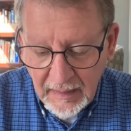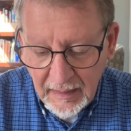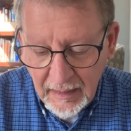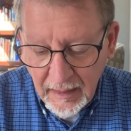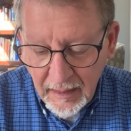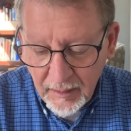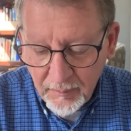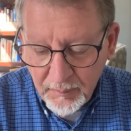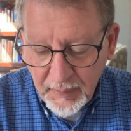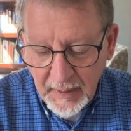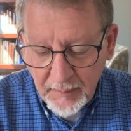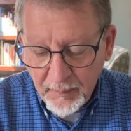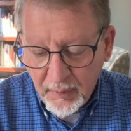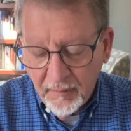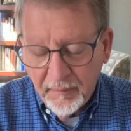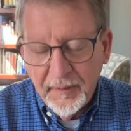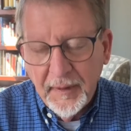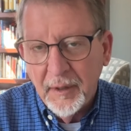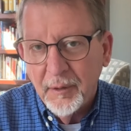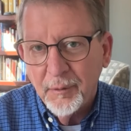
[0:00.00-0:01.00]
Uh, people
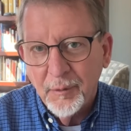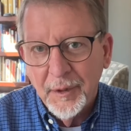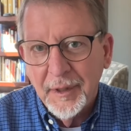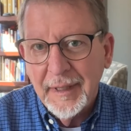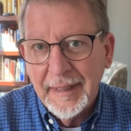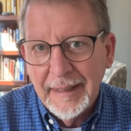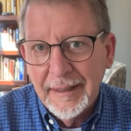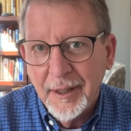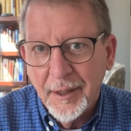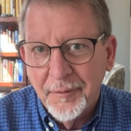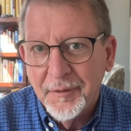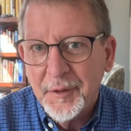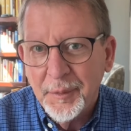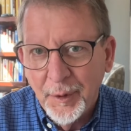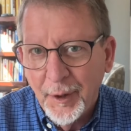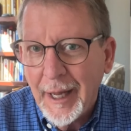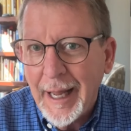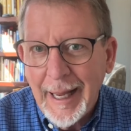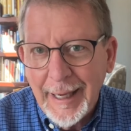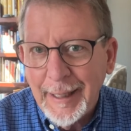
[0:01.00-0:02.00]
felt really
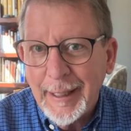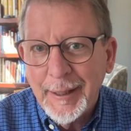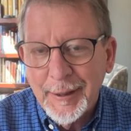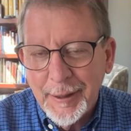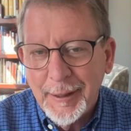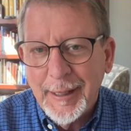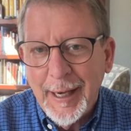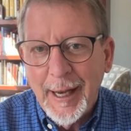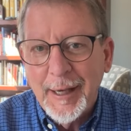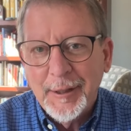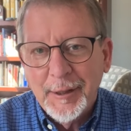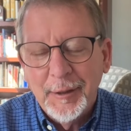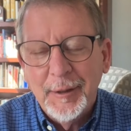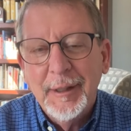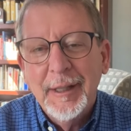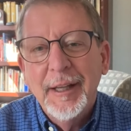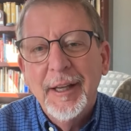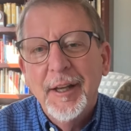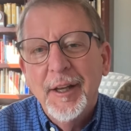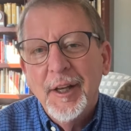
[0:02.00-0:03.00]
comfortable adding to Daniel
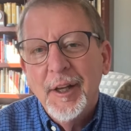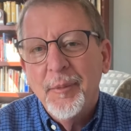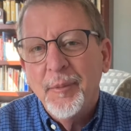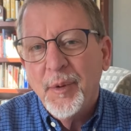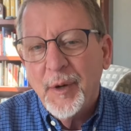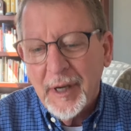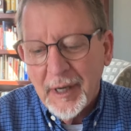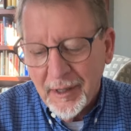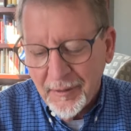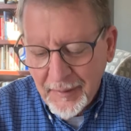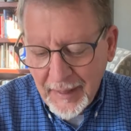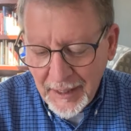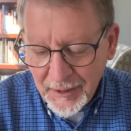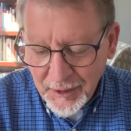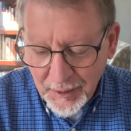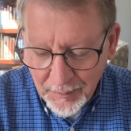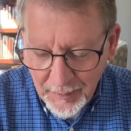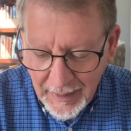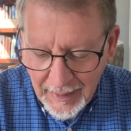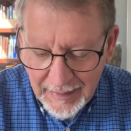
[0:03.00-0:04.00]
the prayer of
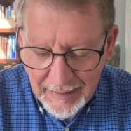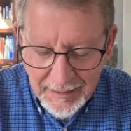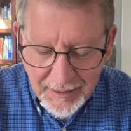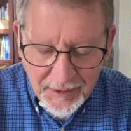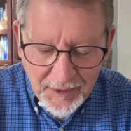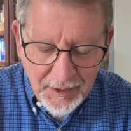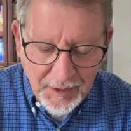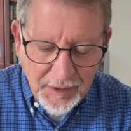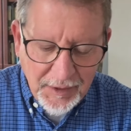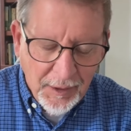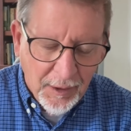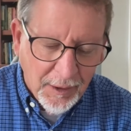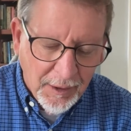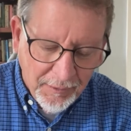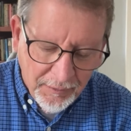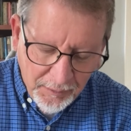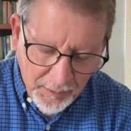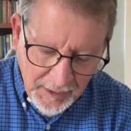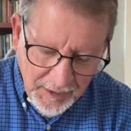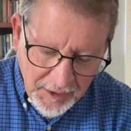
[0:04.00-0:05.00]
Azarias, the Song
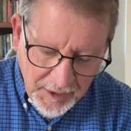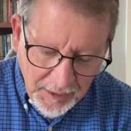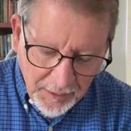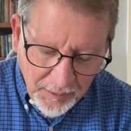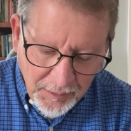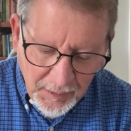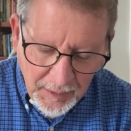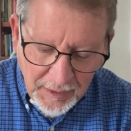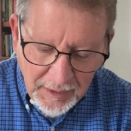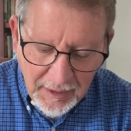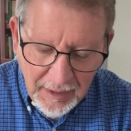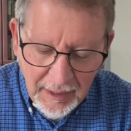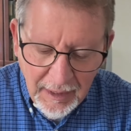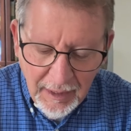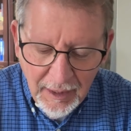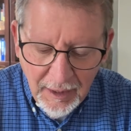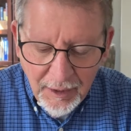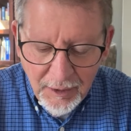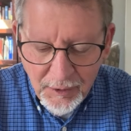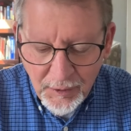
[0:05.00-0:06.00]
of Three Children,
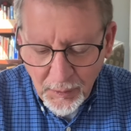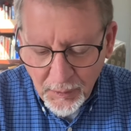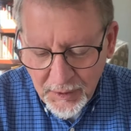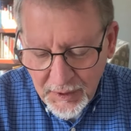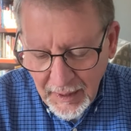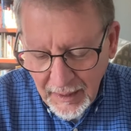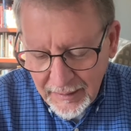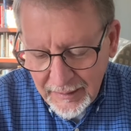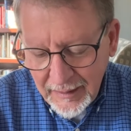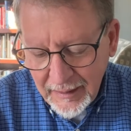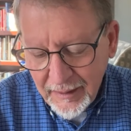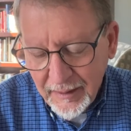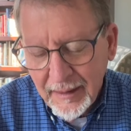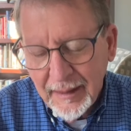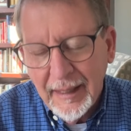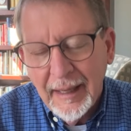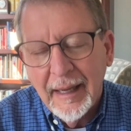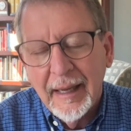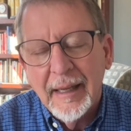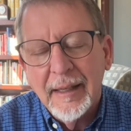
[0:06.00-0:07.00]
Shoshana,
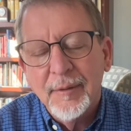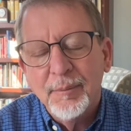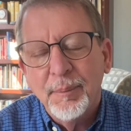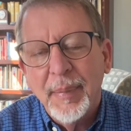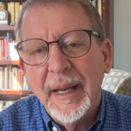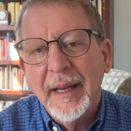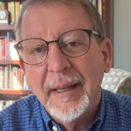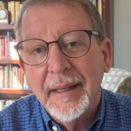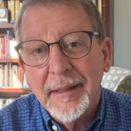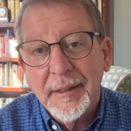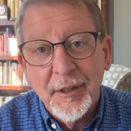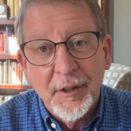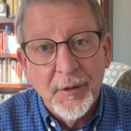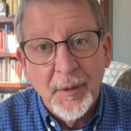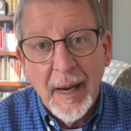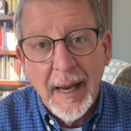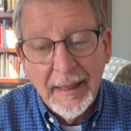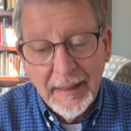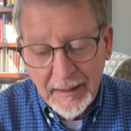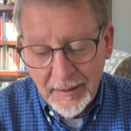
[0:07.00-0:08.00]
and Bel and the
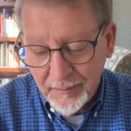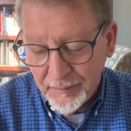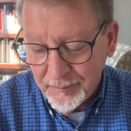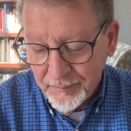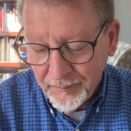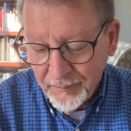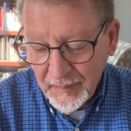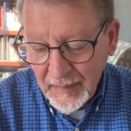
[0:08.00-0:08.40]
Dragon.